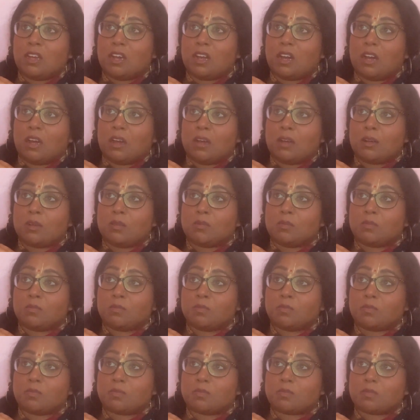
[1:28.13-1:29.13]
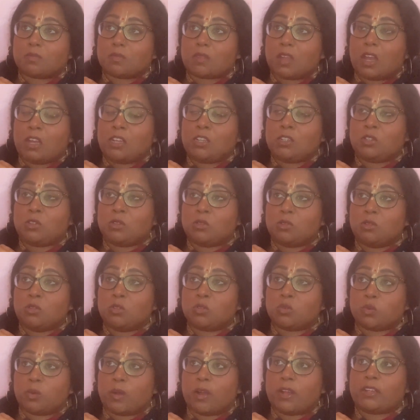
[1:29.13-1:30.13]
um, I do
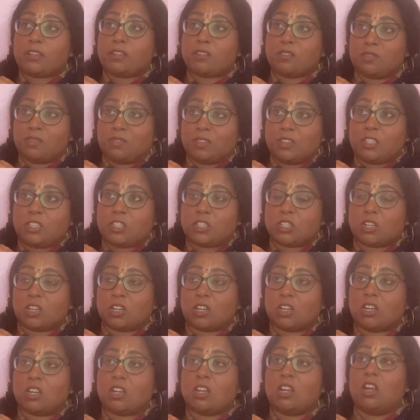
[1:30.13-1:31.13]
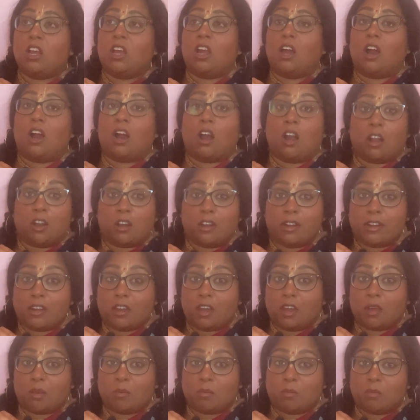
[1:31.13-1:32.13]
try to feature a
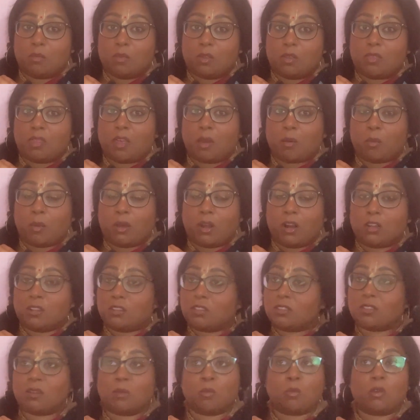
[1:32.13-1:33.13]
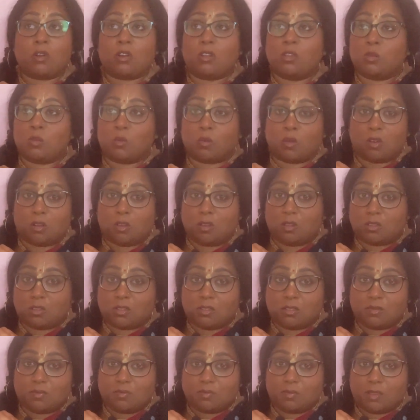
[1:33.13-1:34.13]
Harinam that went on somewhere in the
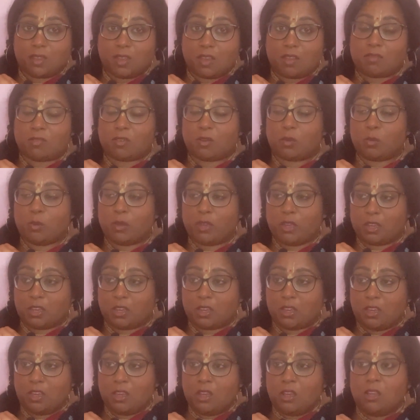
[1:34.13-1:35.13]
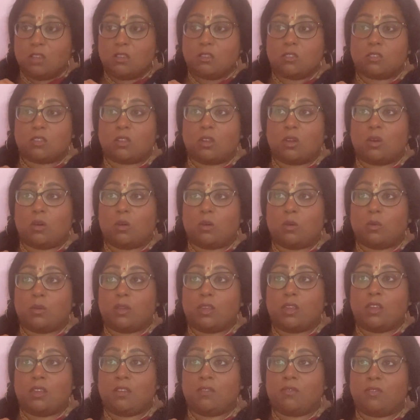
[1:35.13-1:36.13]
world every week.
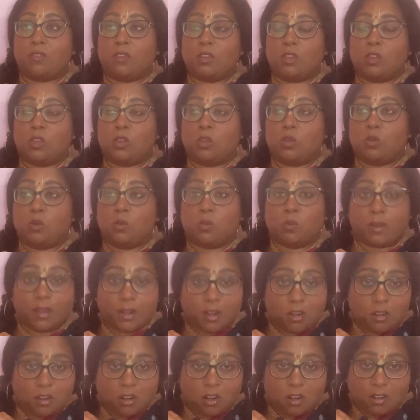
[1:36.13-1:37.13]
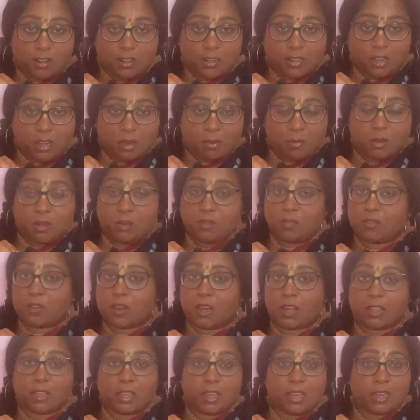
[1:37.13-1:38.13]
So if you went on Harinam and you've
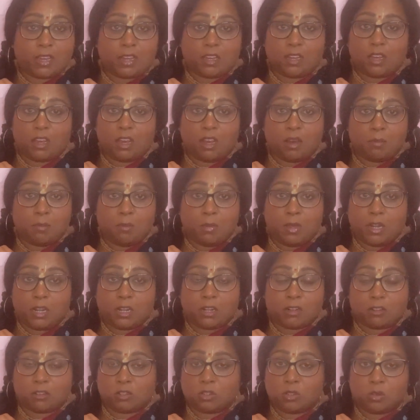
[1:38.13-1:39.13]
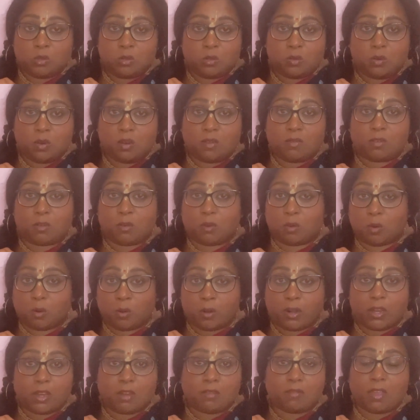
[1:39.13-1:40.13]
got like a, a minute or two of a
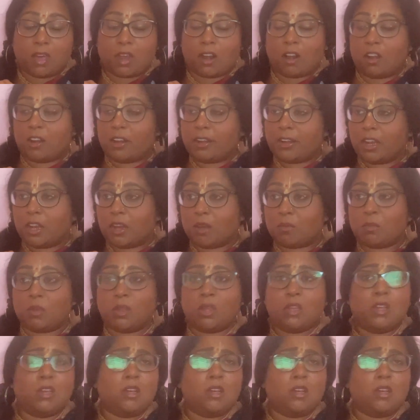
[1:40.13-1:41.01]
recording of that Harinam,